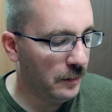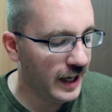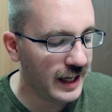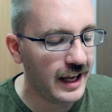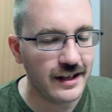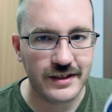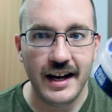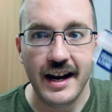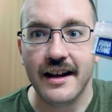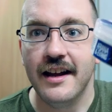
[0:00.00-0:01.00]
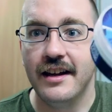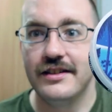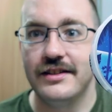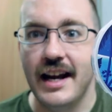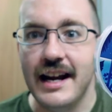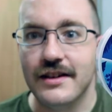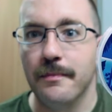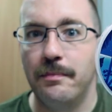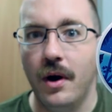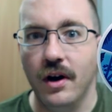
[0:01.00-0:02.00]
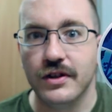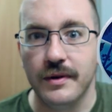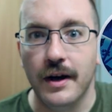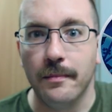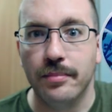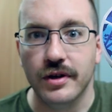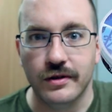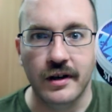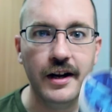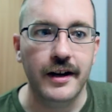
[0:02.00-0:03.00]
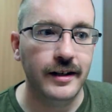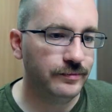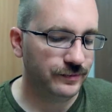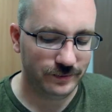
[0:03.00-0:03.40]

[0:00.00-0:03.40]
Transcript: but I can't say St. Barts without butchering it up.